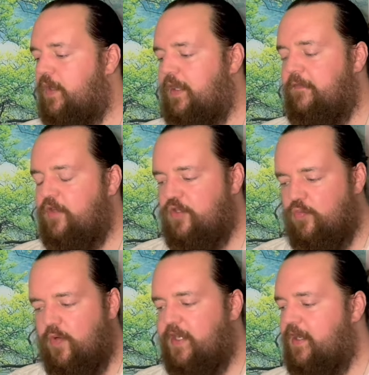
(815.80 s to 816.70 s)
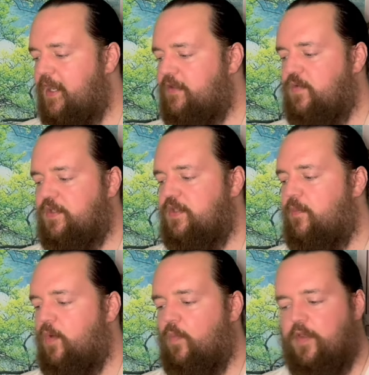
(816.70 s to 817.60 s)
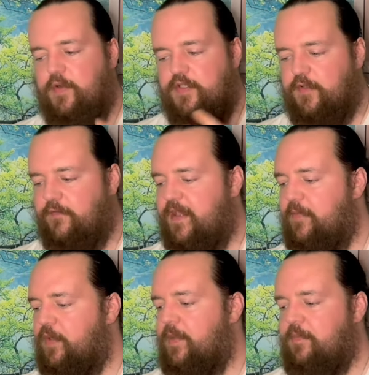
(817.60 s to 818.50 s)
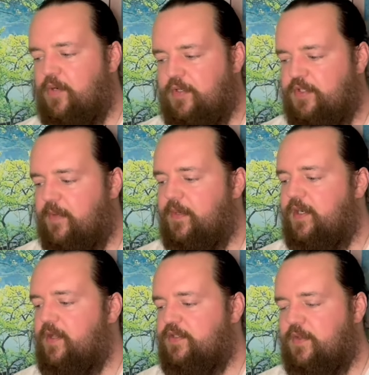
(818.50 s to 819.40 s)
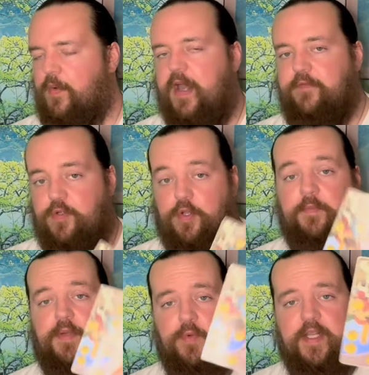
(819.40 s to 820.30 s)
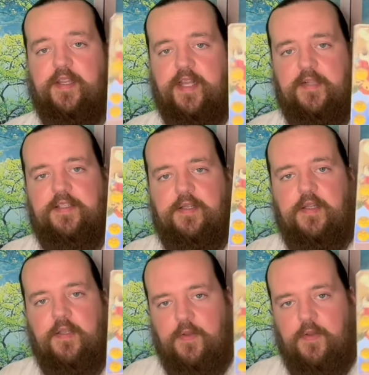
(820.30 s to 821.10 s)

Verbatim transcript: if you do reconnect with someone, whether it's a family member or somebody else, a lot of you could be reconnecting.